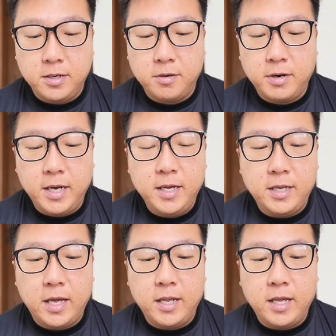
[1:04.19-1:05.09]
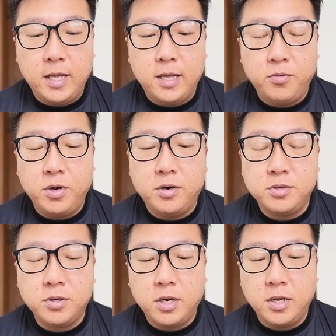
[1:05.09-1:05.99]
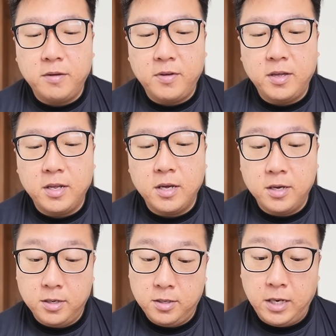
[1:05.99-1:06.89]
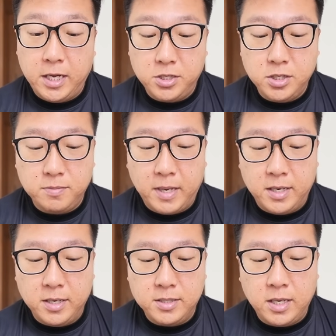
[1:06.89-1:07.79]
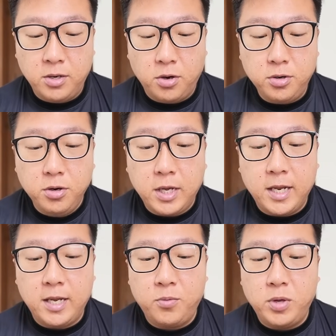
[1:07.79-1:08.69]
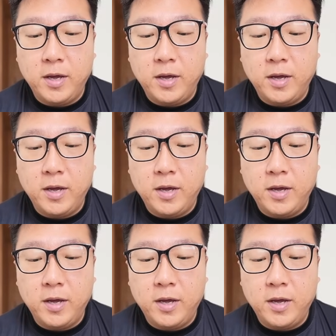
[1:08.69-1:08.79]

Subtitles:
alright, and then we're also going to give it Nature's Madness. In order to get that, we